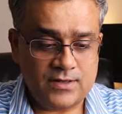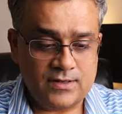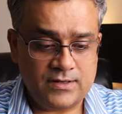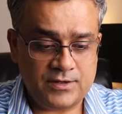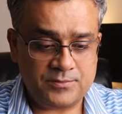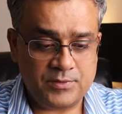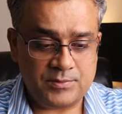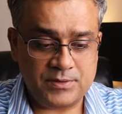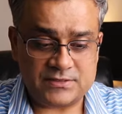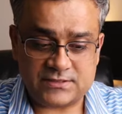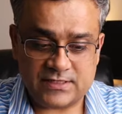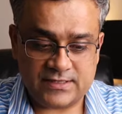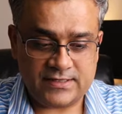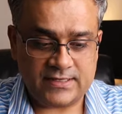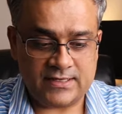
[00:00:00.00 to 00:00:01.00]
Let me paste
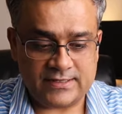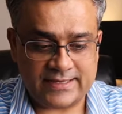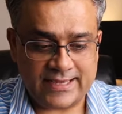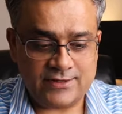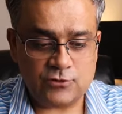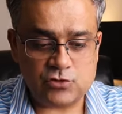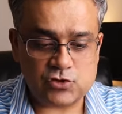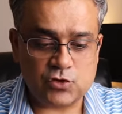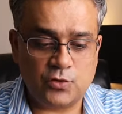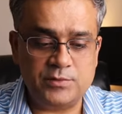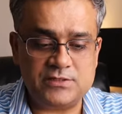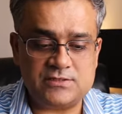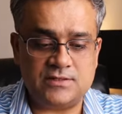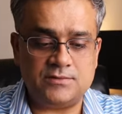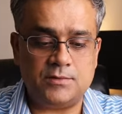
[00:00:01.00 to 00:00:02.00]
it here. Can you show me
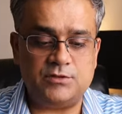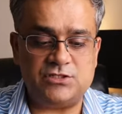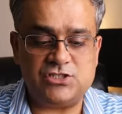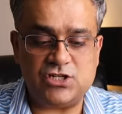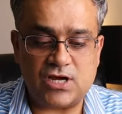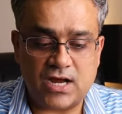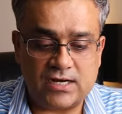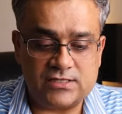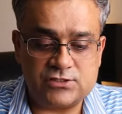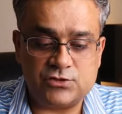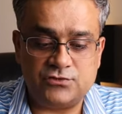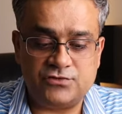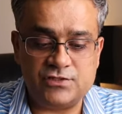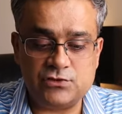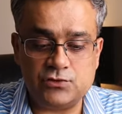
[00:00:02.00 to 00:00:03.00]
some of the charts to
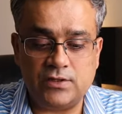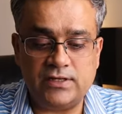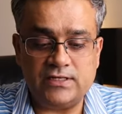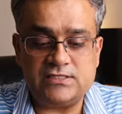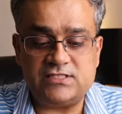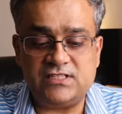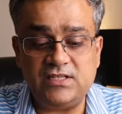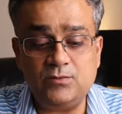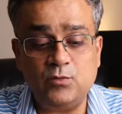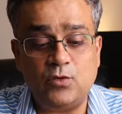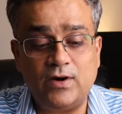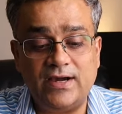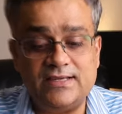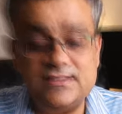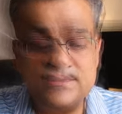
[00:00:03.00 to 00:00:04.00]
visualize
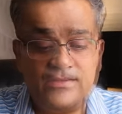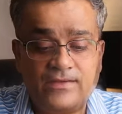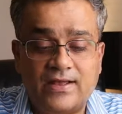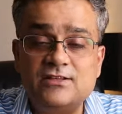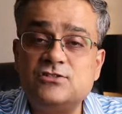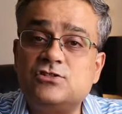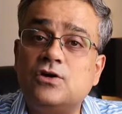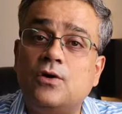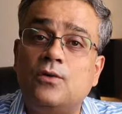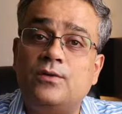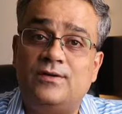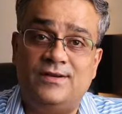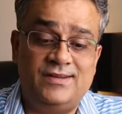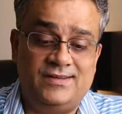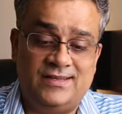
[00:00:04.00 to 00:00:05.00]
team-wise run score
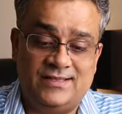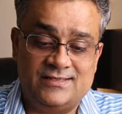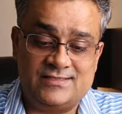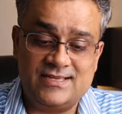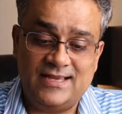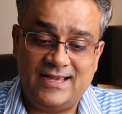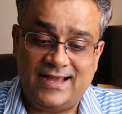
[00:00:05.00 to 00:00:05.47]
details?